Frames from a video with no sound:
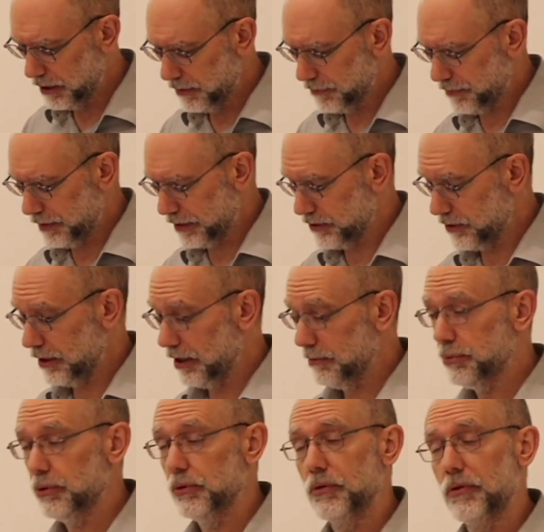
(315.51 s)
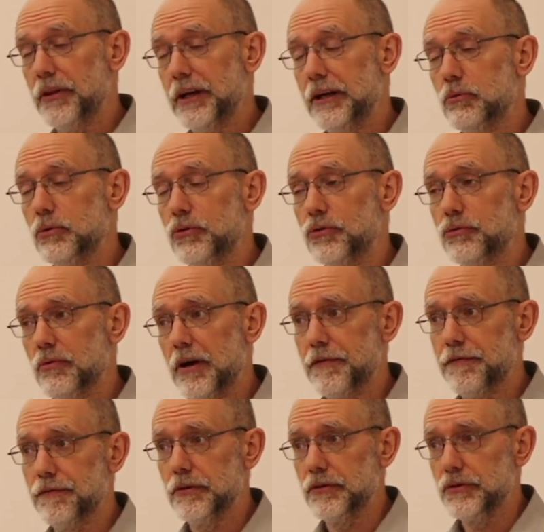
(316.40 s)
for example, there was
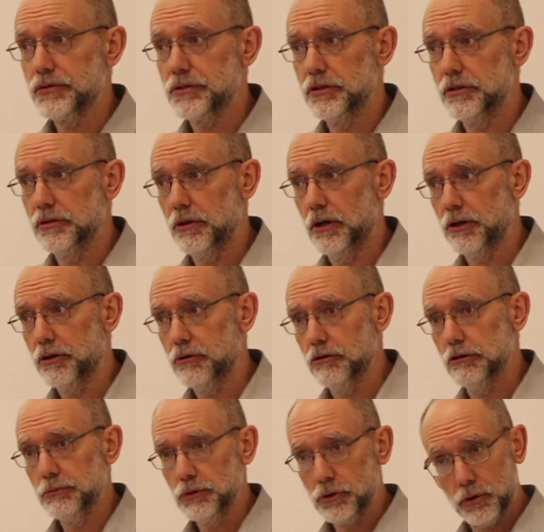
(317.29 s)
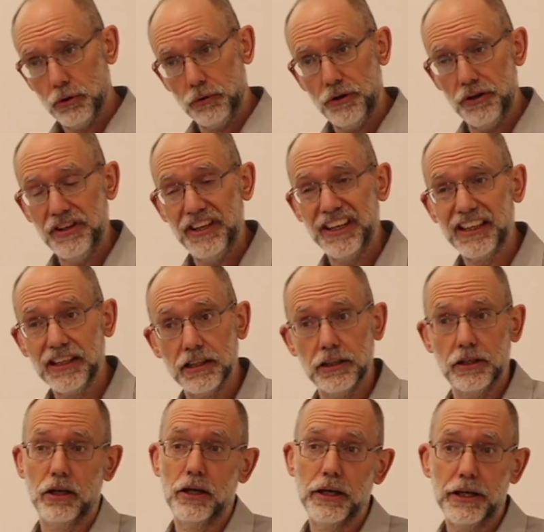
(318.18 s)
reference to a group called the
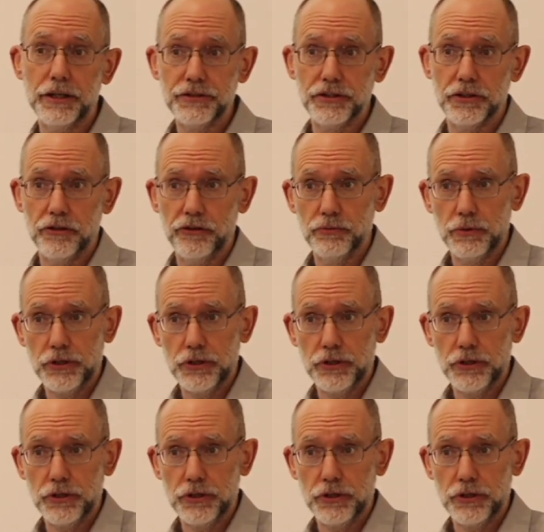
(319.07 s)
Nicolaitans,